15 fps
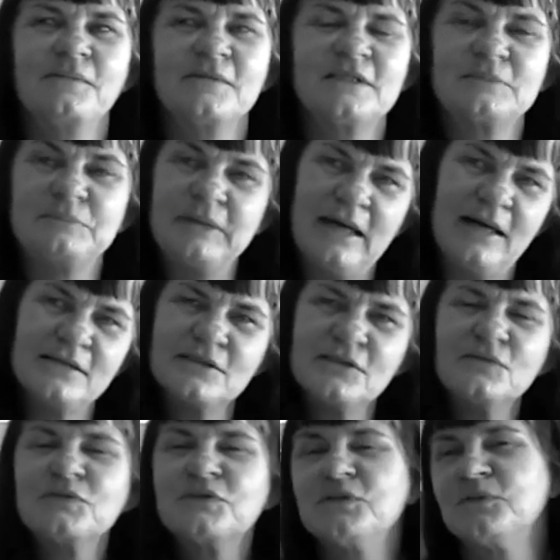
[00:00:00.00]
just be
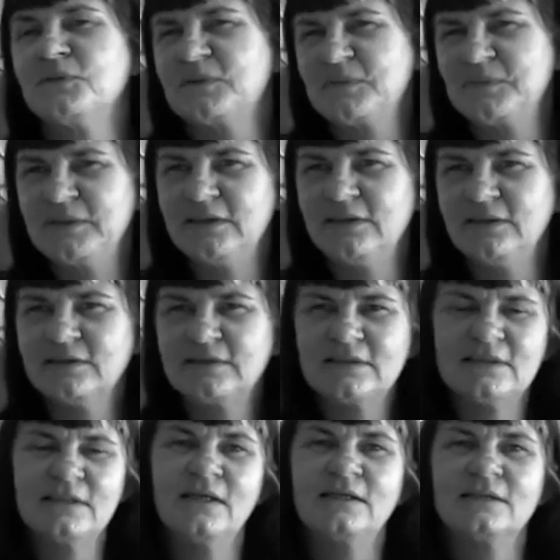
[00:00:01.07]
ourselves. Do you know what I mean?
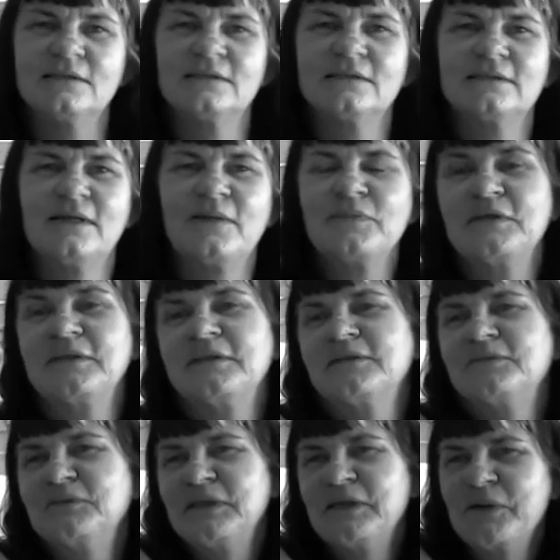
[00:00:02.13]
It's something
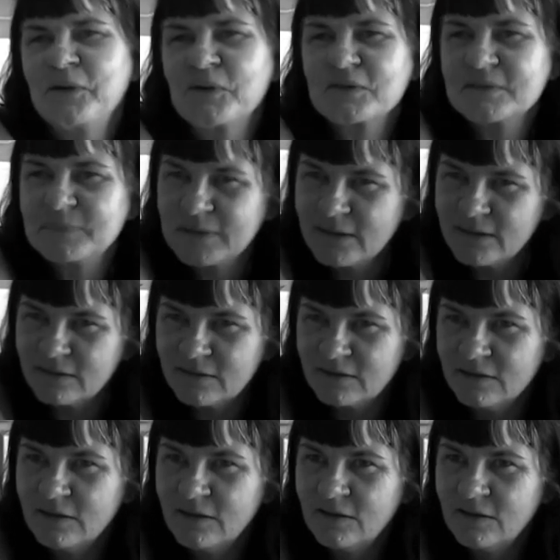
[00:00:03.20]
that really irks me a little.